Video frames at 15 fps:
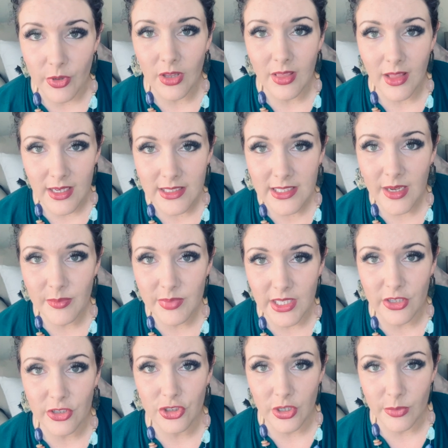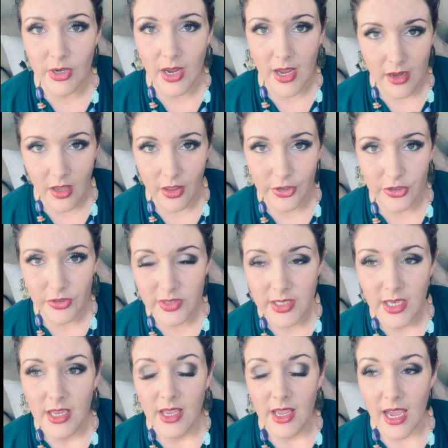a lot of times like shimmer eye colors
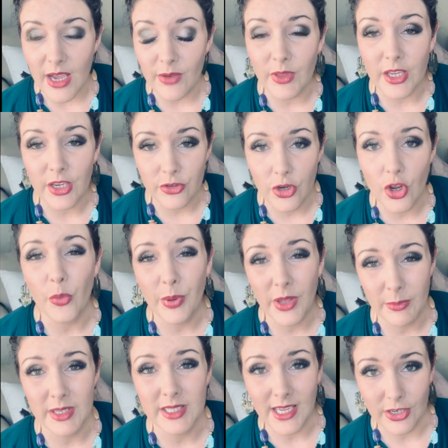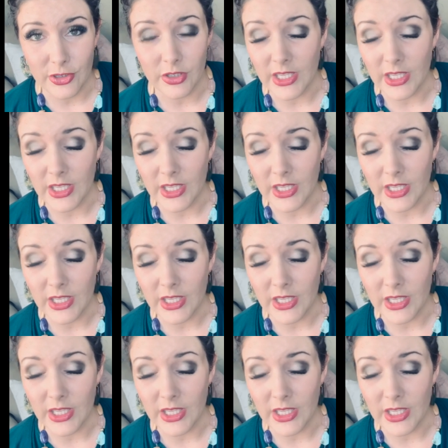have like no pigmentation.